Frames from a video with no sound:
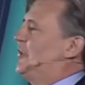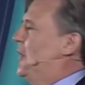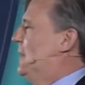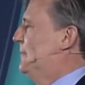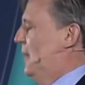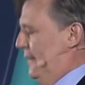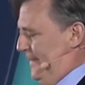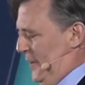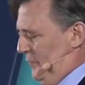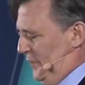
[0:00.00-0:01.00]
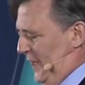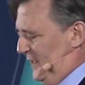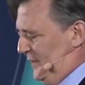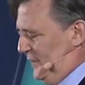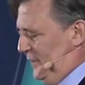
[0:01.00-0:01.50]
Our final
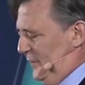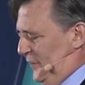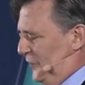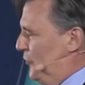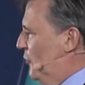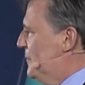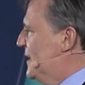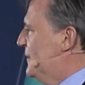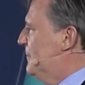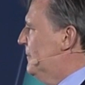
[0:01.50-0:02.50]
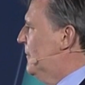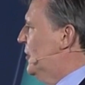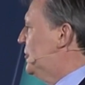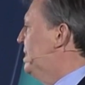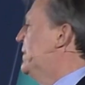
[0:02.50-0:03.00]
guest does not need
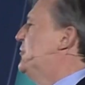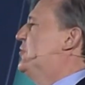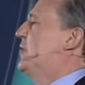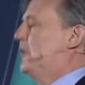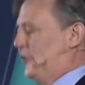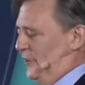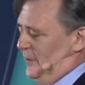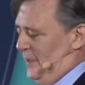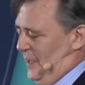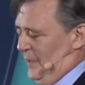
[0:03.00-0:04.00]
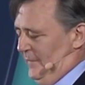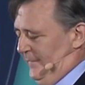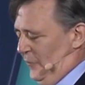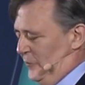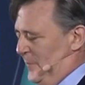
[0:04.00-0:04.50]
much of an introduction.
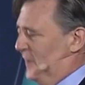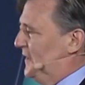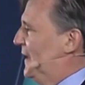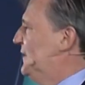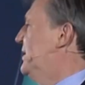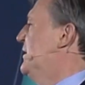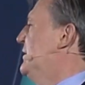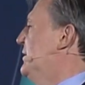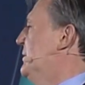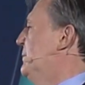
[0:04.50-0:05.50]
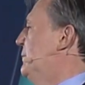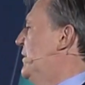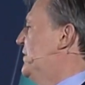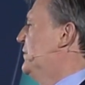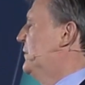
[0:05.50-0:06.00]
Volodymyr Zelenskyy, the
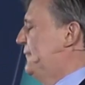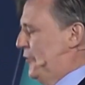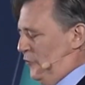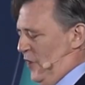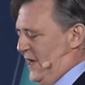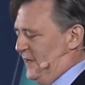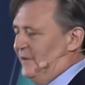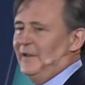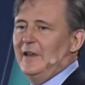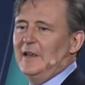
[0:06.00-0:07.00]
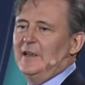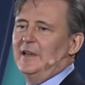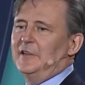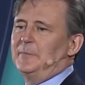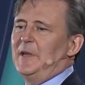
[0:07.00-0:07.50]
President of Ukraine,
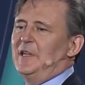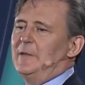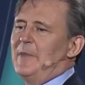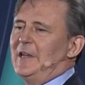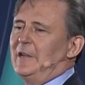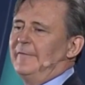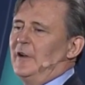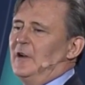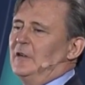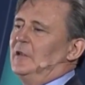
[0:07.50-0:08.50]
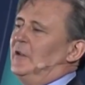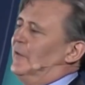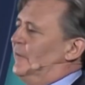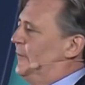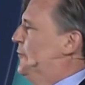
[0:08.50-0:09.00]
has been in many of our
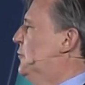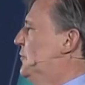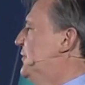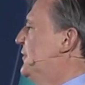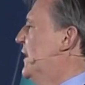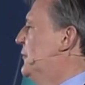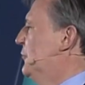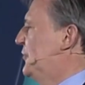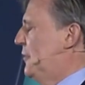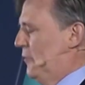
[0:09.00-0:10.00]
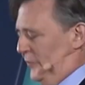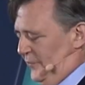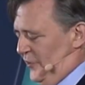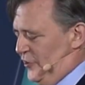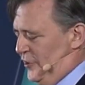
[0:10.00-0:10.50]
thoughts and also a lot
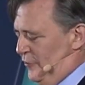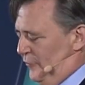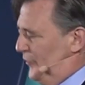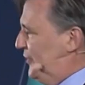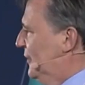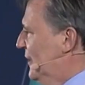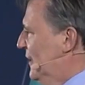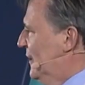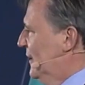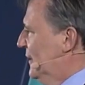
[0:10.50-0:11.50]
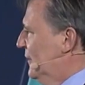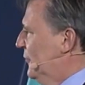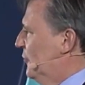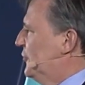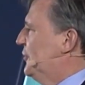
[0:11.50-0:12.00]
of the news,
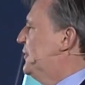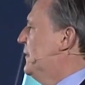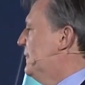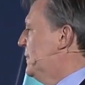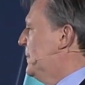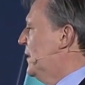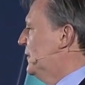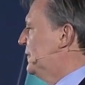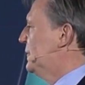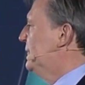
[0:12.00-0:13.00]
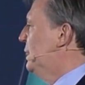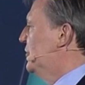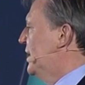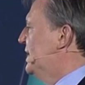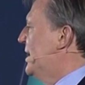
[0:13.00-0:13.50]
not just over the past
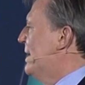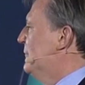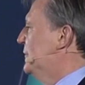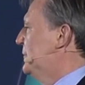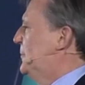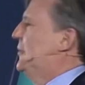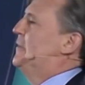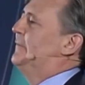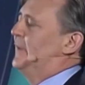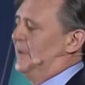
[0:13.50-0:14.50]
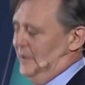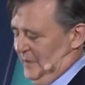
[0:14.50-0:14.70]
48 hours, but over